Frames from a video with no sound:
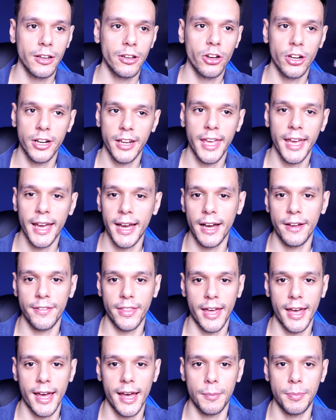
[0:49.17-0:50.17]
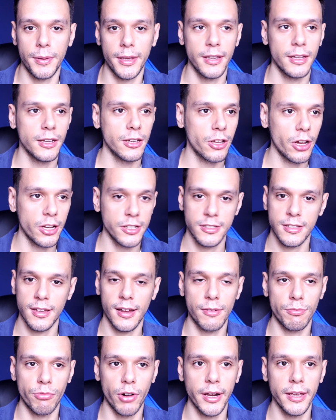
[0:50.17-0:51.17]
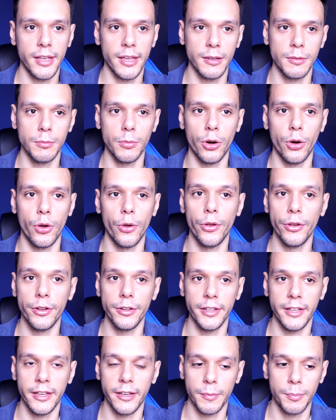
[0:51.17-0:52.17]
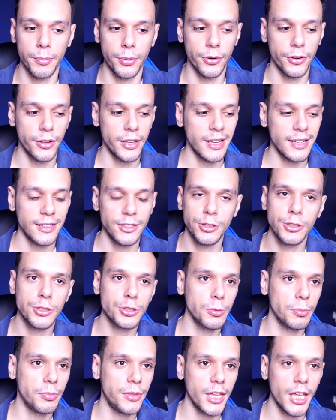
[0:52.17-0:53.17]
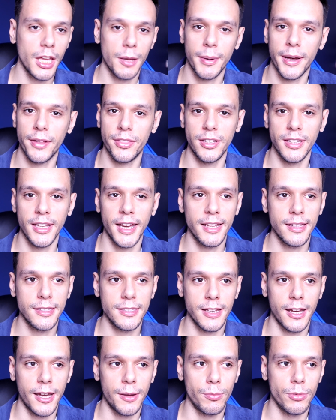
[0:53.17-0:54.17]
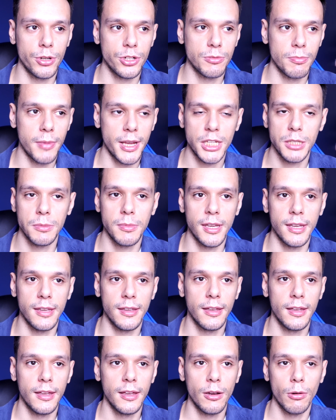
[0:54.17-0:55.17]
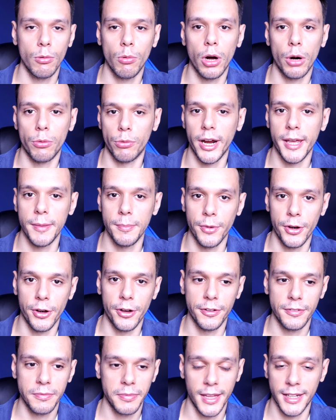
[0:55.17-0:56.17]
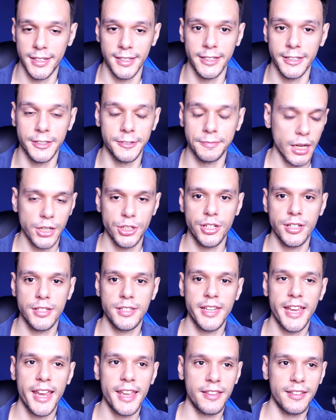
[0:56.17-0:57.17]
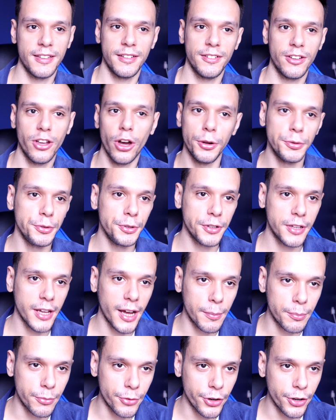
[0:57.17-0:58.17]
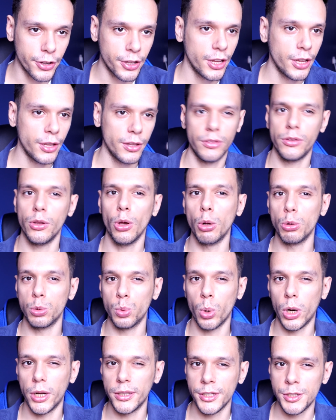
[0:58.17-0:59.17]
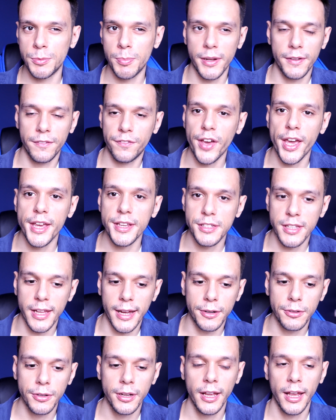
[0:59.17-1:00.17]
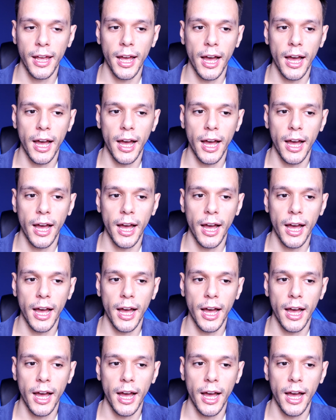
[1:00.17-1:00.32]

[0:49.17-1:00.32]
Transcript: Got to get out of that habit. Got to start writing more earlier. But just something about the night time which makes me want to write more. I don't know. As you can see, got a new camera. The old one has been phased out.